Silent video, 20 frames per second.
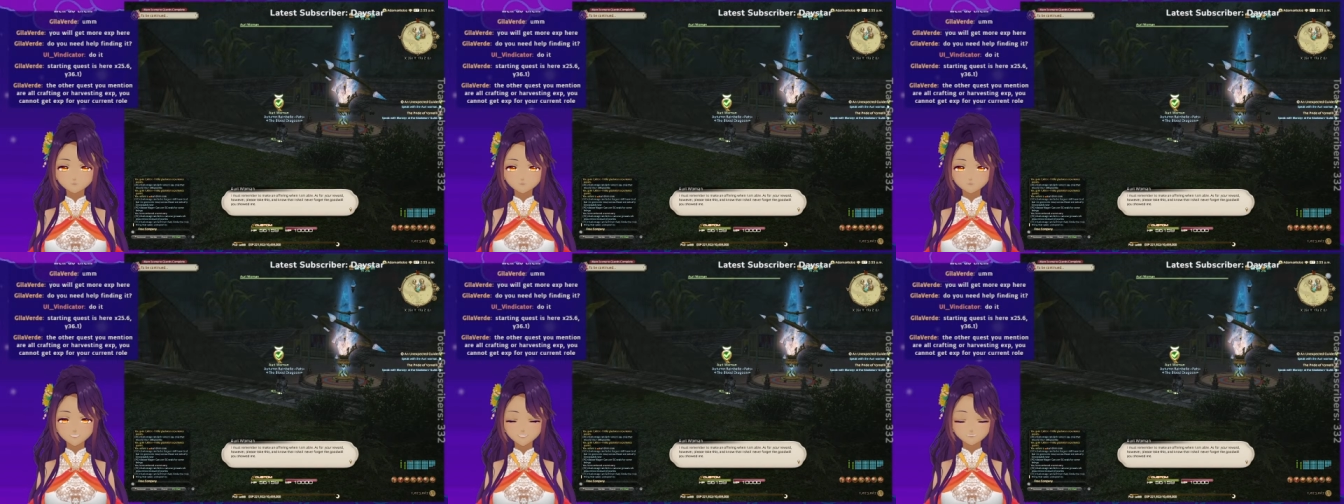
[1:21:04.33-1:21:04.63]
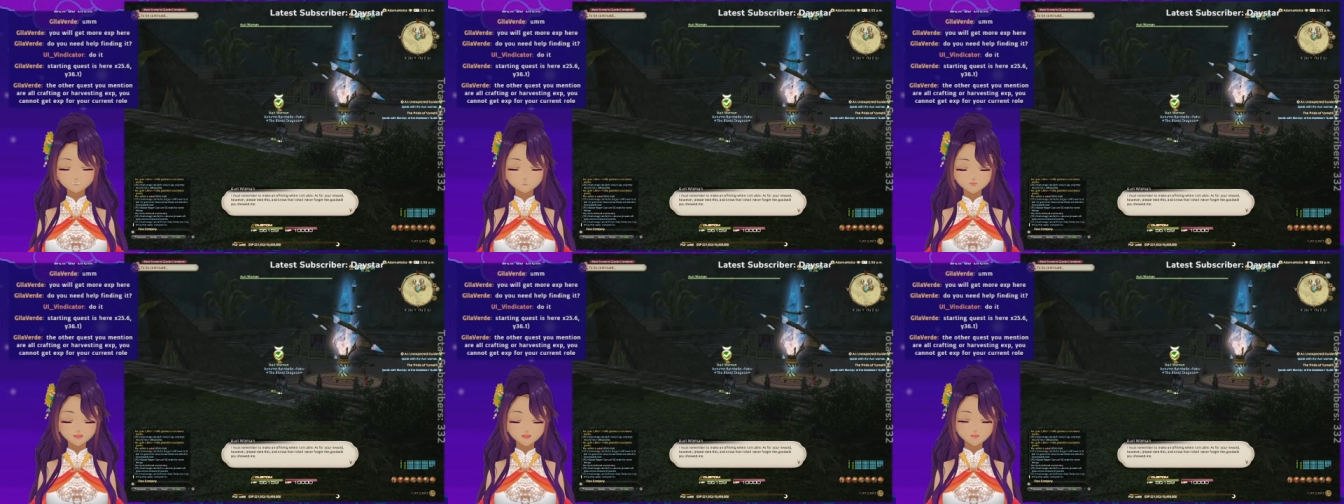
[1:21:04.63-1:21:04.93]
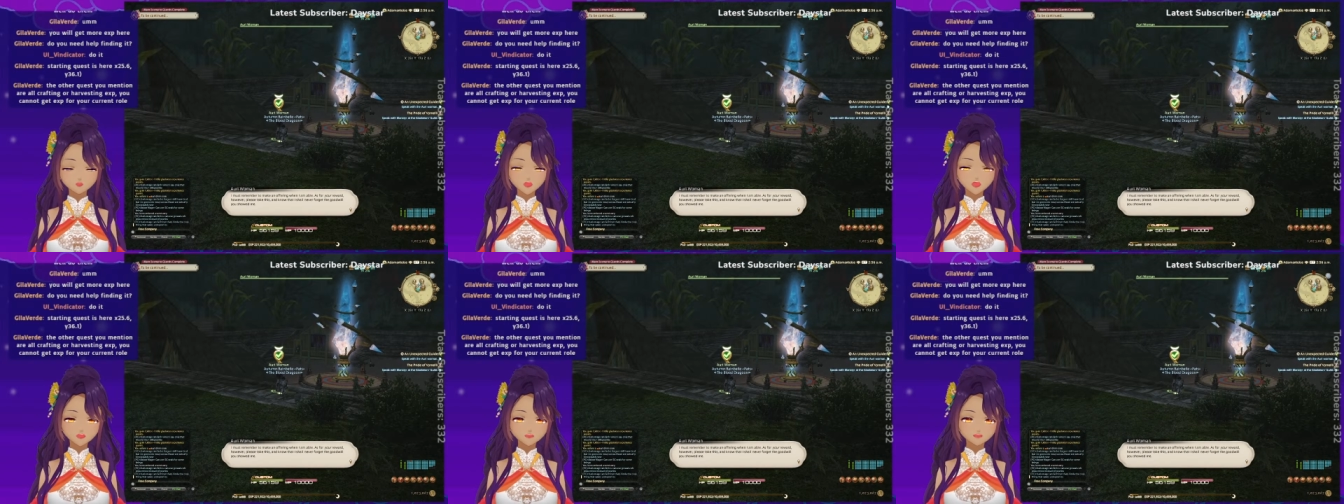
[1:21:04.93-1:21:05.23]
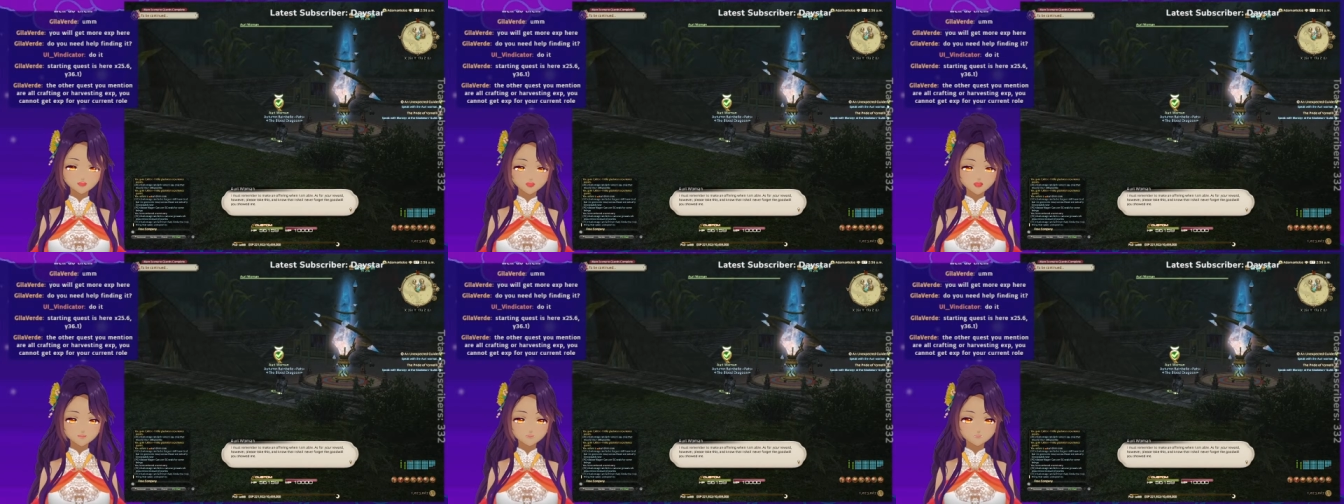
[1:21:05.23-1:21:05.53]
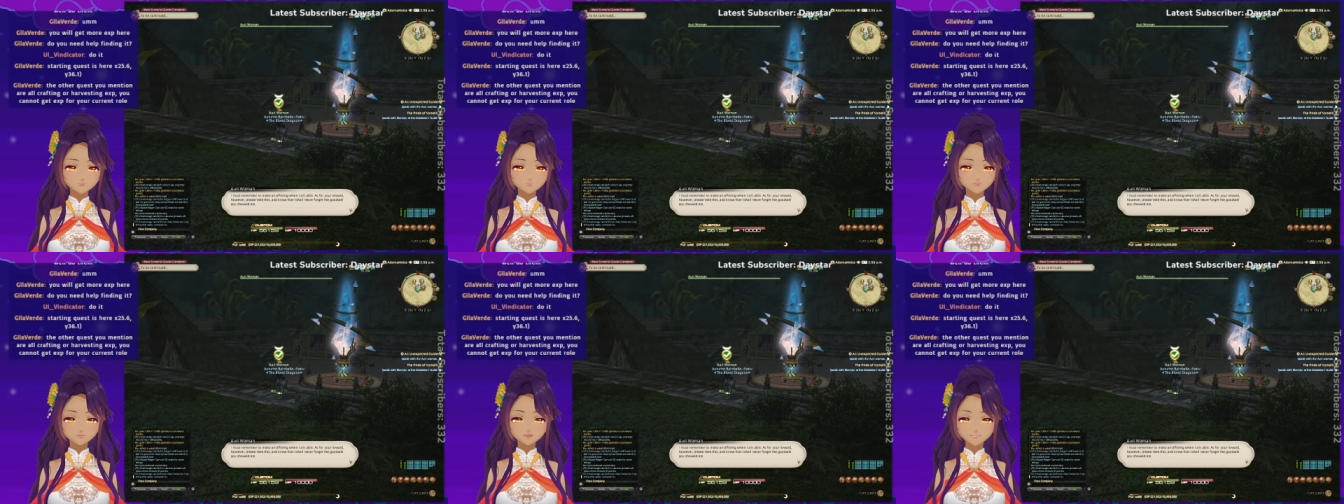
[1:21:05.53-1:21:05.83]
As for your
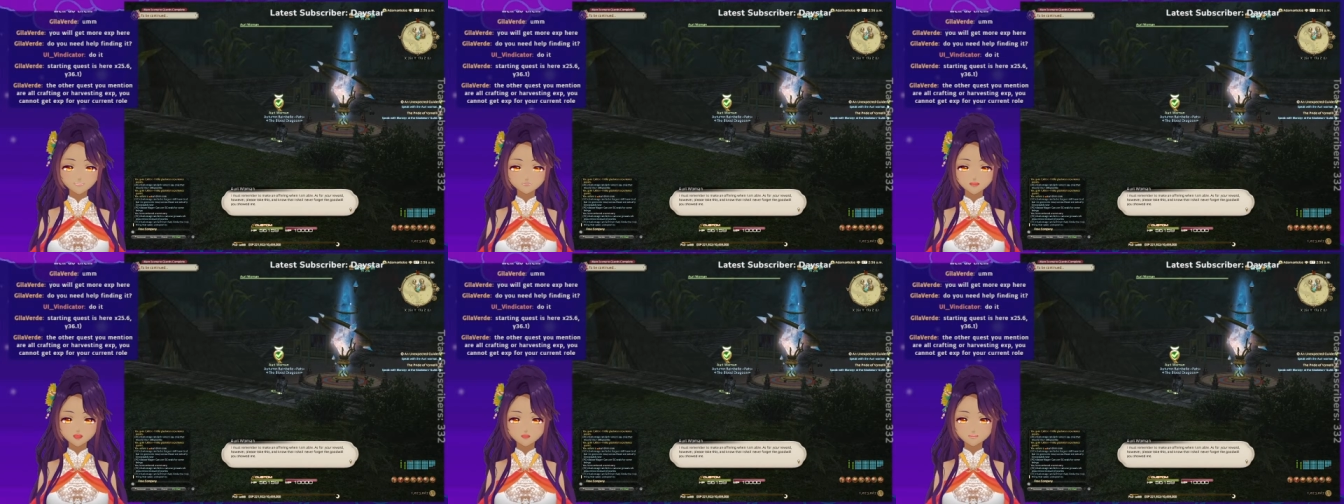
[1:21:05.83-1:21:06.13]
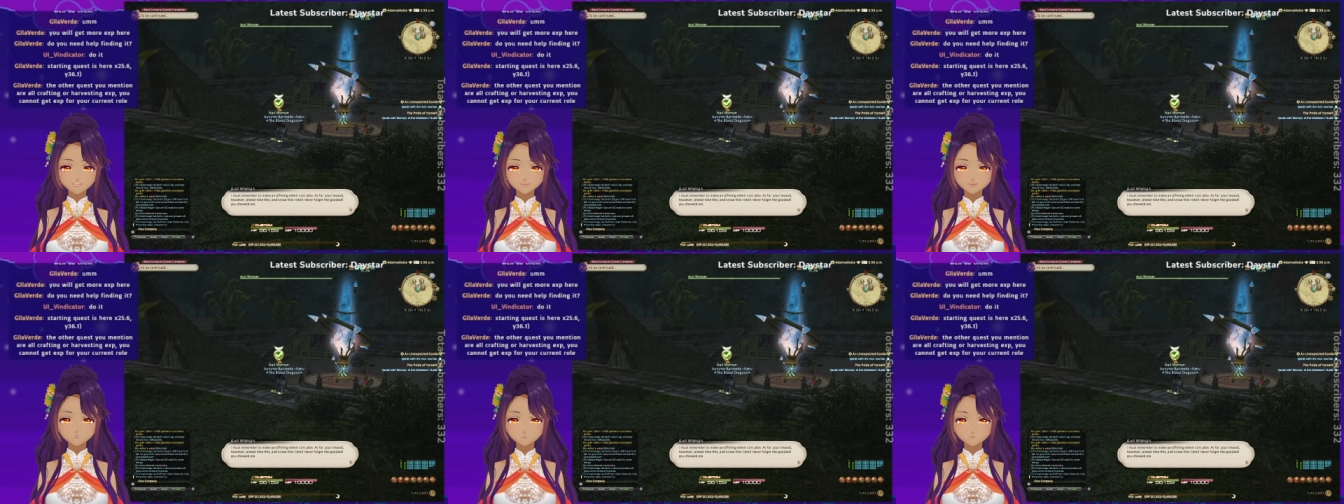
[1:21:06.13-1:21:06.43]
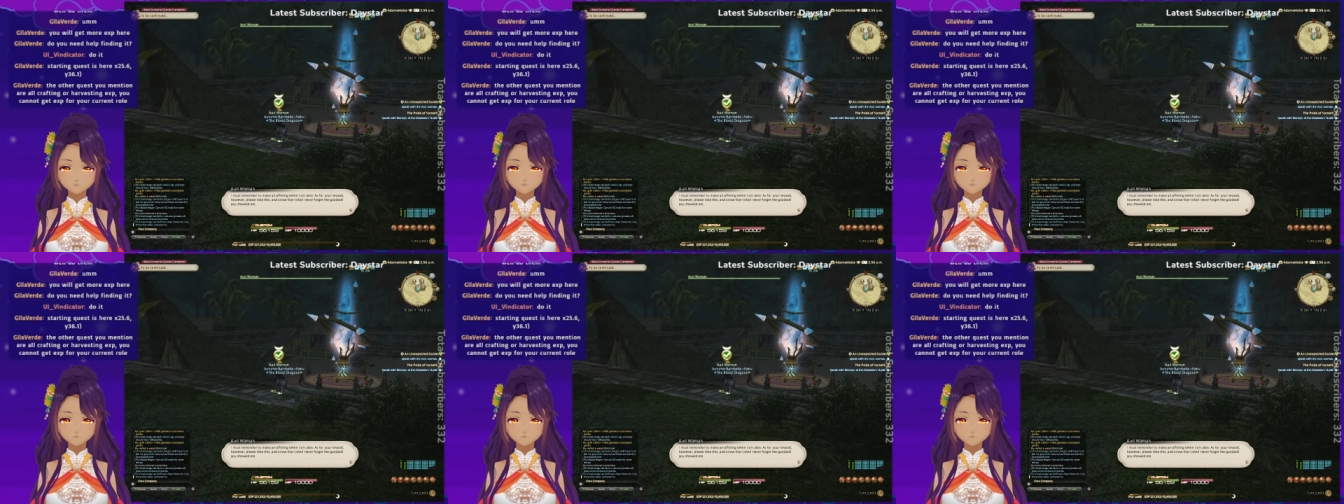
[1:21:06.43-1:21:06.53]
reward, however,